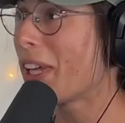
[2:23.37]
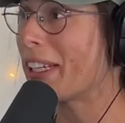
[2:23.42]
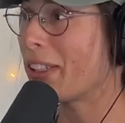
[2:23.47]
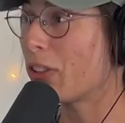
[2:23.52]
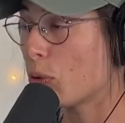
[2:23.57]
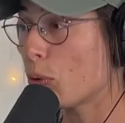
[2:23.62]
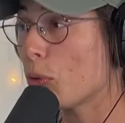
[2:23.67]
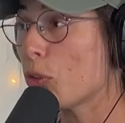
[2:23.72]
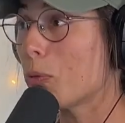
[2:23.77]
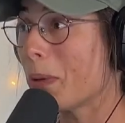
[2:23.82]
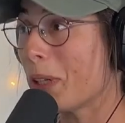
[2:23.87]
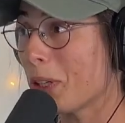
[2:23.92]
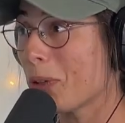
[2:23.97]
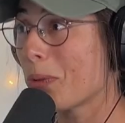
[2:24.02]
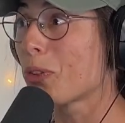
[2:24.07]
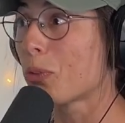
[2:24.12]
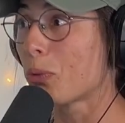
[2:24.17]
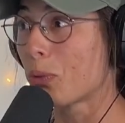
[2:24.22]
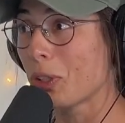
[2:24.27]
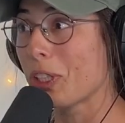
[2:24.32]
school spirit
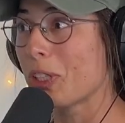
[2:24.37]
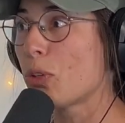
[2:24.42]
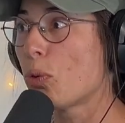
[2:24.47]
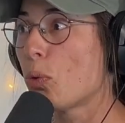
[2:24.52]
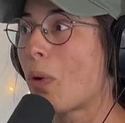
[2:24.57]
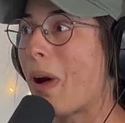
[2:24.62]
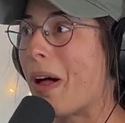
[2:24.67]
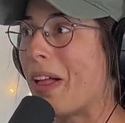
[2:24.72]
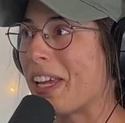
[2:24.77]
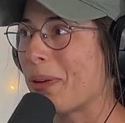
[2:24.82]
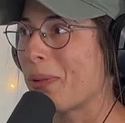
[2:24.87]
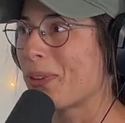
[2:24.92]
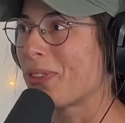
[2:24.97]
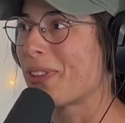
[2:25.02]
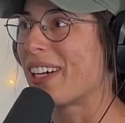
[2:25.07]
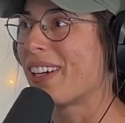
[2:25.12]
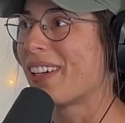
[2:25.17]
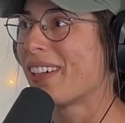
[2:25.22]
was really cool while he was there.